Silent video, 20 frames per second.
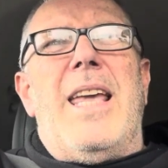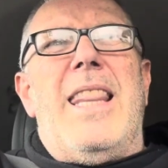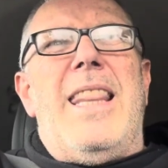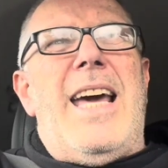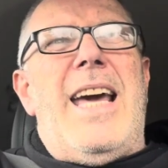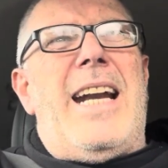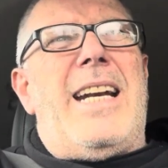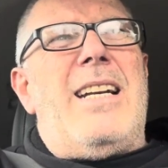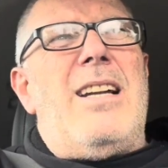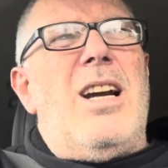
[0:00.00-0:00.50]

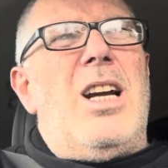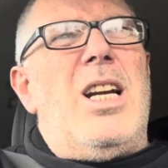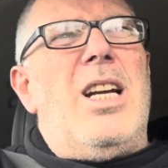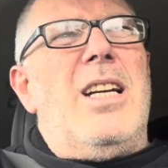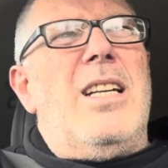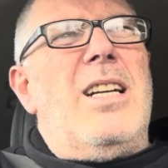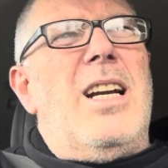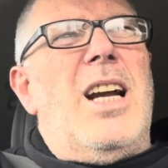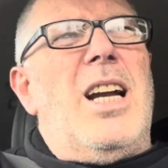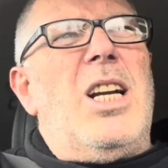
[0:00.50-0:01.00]
that
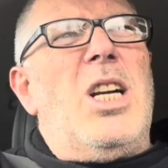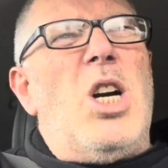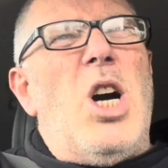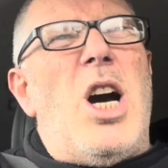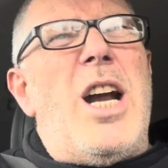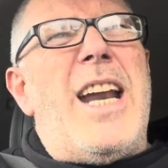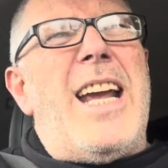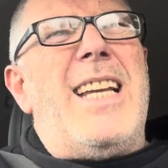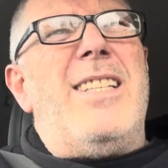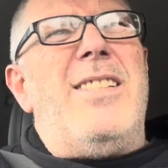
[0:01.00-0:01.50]

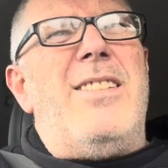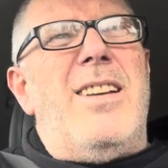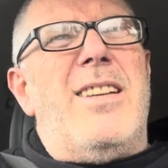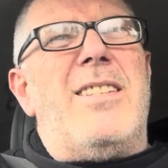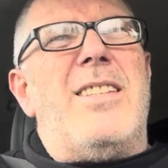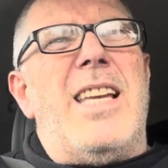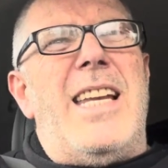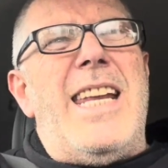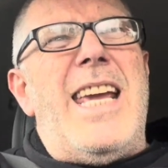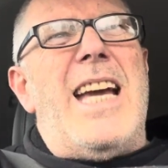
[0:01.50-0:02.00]
God
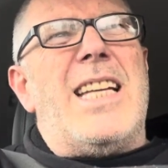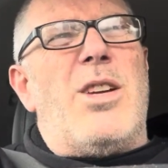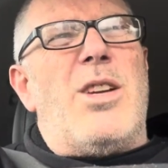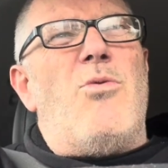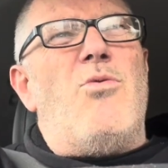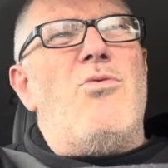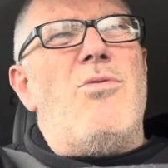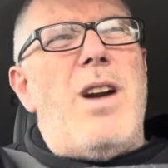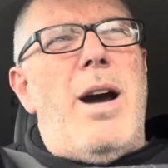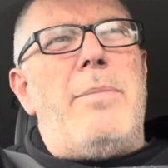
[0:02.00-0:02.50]
exists and he has a
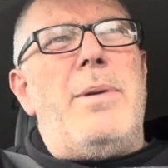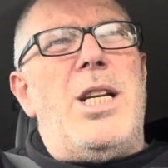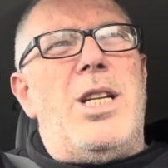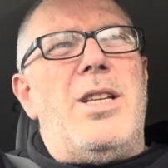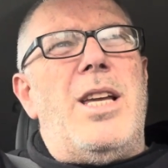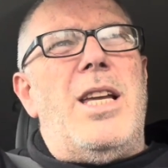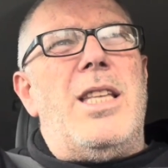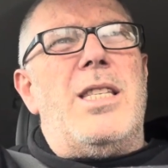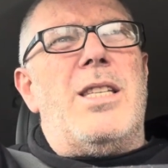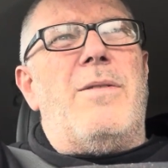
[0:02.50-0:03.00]
rubbish
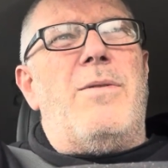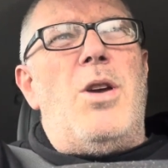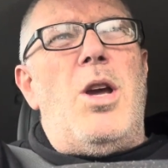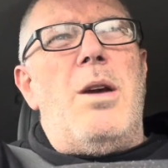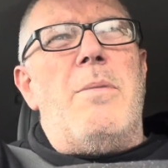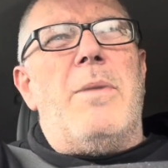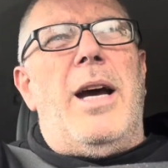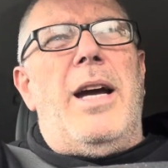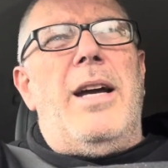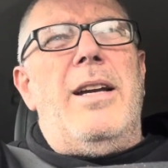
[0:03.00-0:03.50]
sense of
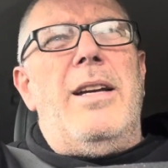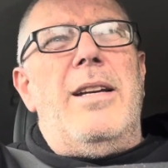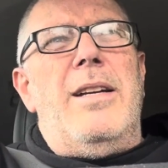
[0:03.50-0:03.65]
humor?